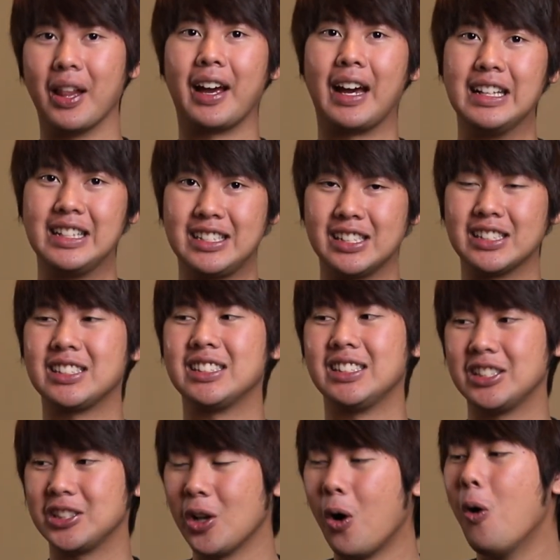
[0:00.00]
Like, it's just
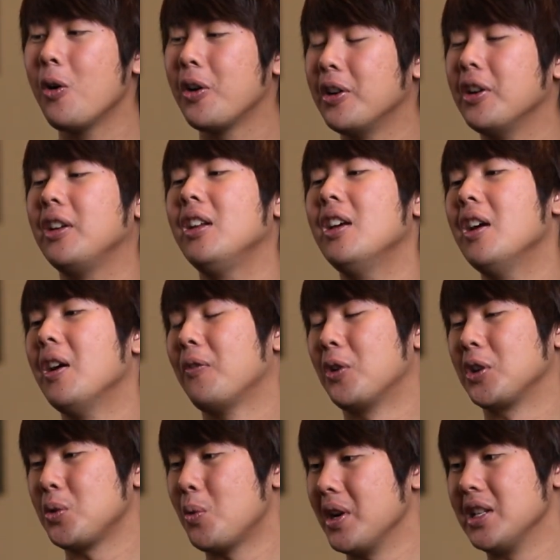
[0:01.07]
so good
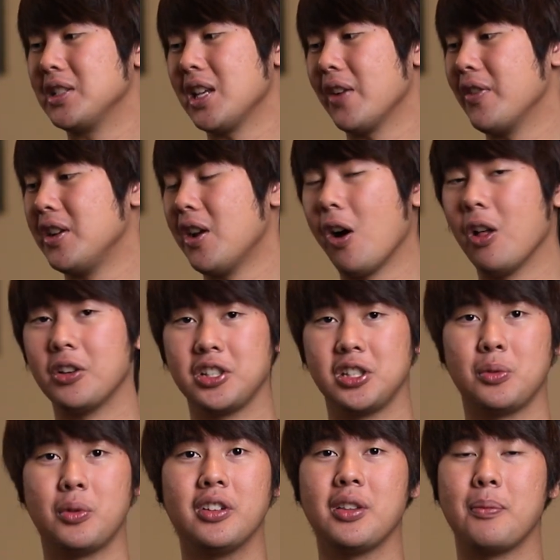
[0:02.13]
for $27.
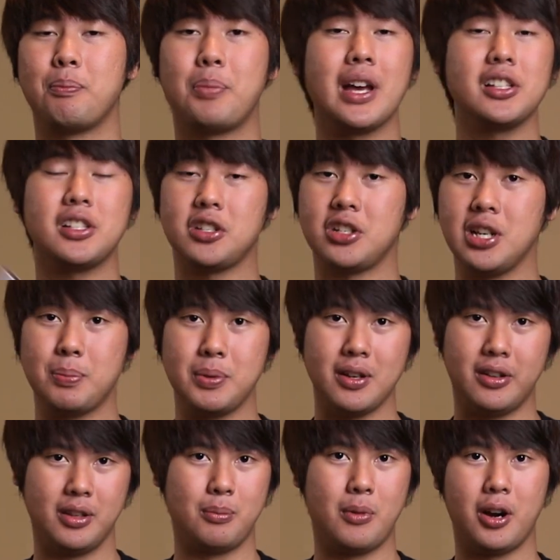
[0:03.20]
It's one of the best cheapie
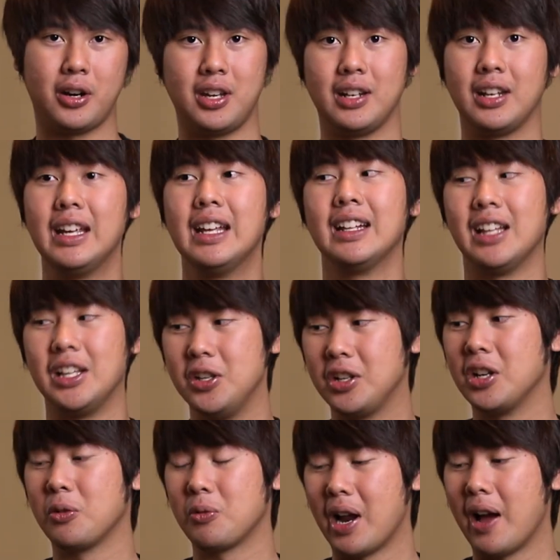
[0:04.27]
on the market that you
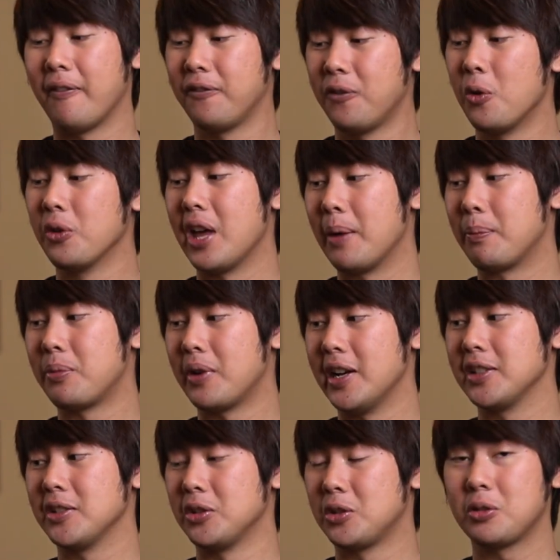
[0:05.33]
can grab for that
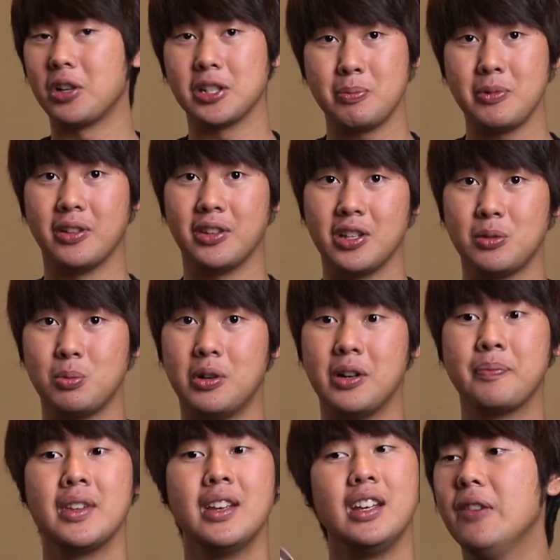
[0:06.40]
price. So trust me on this
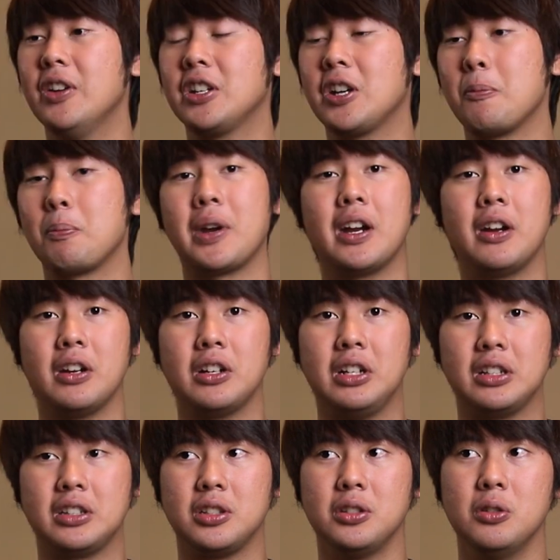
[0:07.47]
one. Even comparing
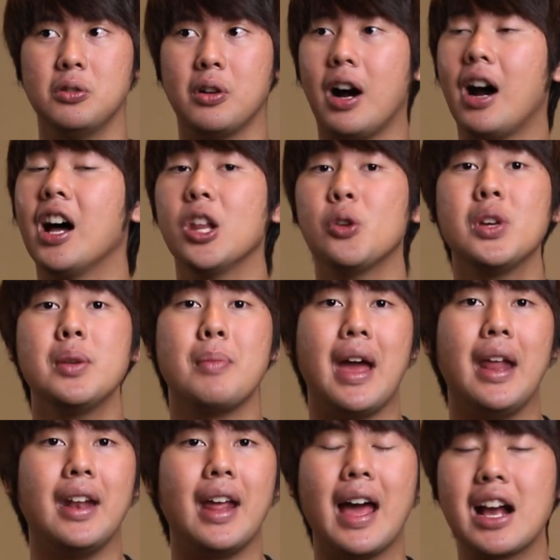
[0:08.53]
it to a Halloween
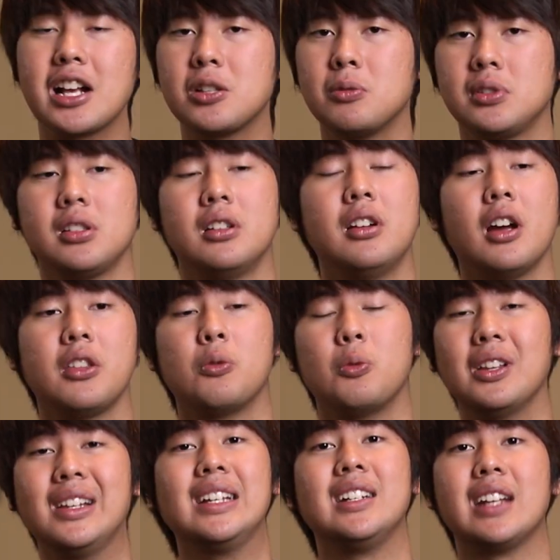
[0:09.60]
Man X, which is another
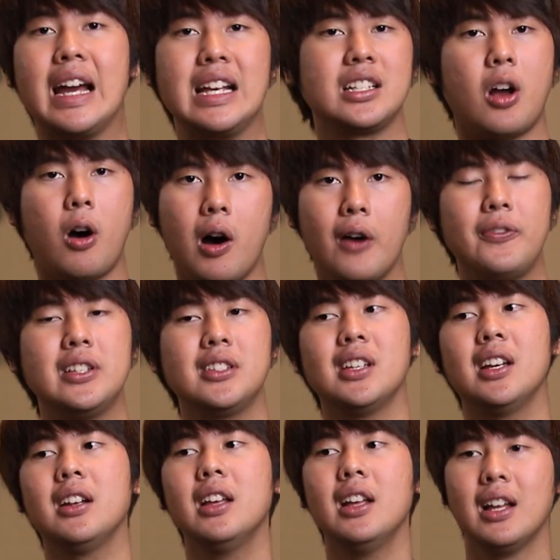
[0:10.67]
really nice coffee
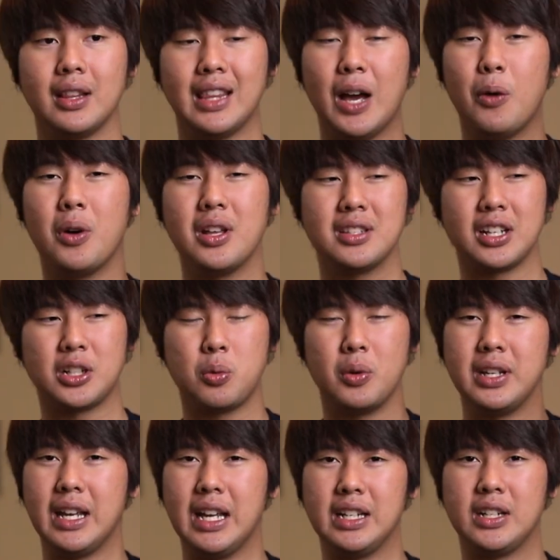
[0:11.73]
scent, that one's like
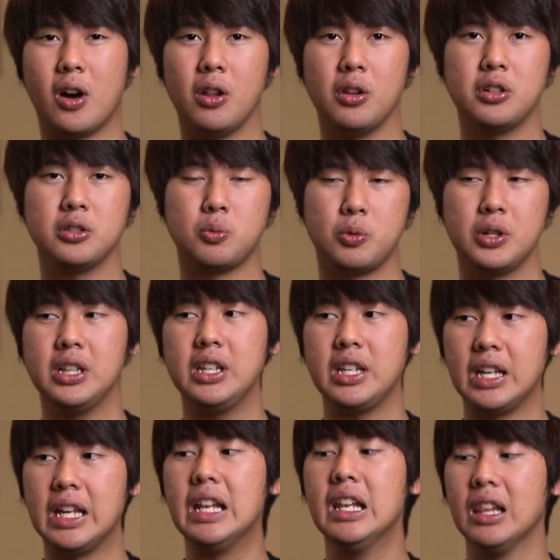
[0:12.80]
$28,
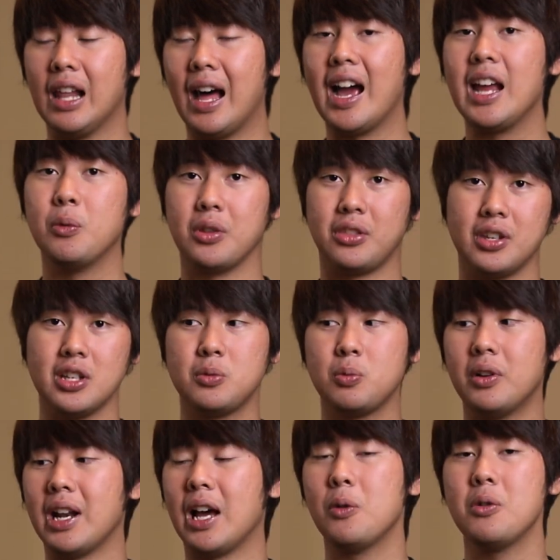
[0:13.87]
really in line with this
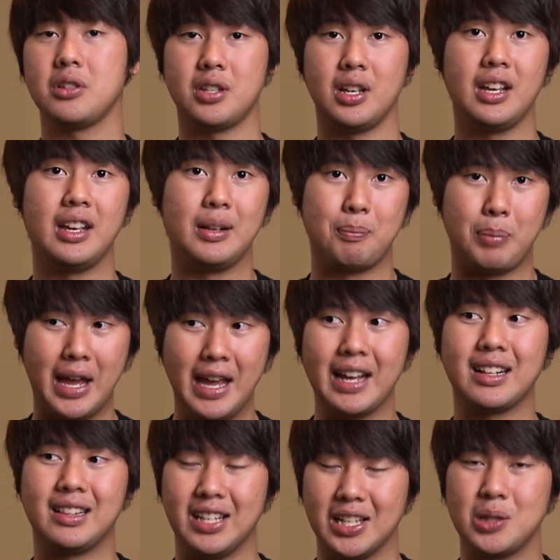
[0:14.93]
one. I would say
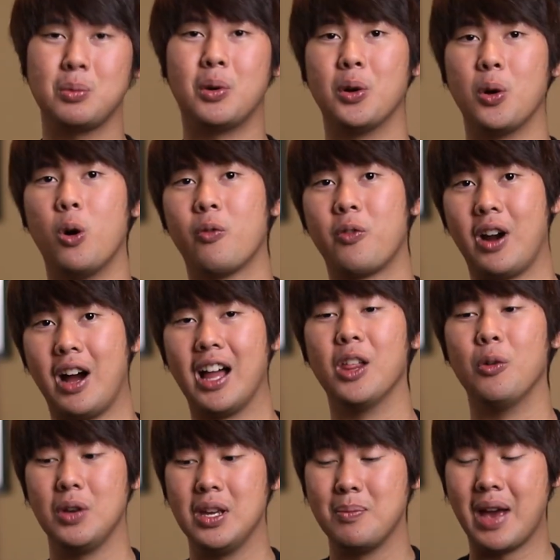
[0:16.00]
pick this one over
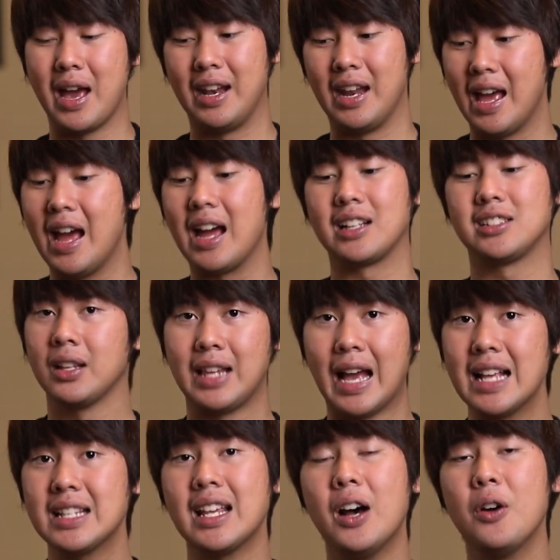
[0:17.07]
Halloween Man X.
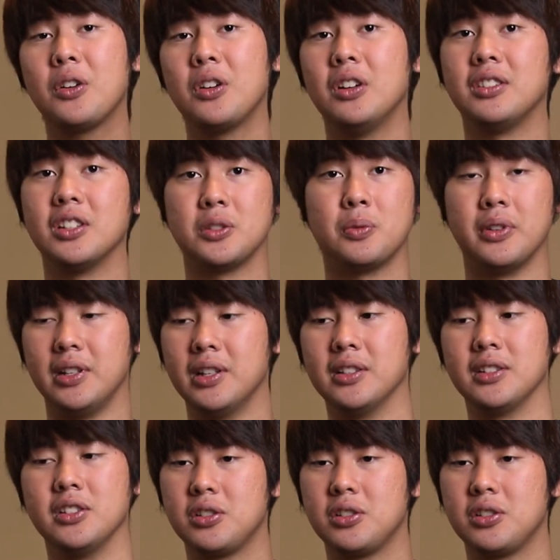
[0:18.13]
That's how good this one is.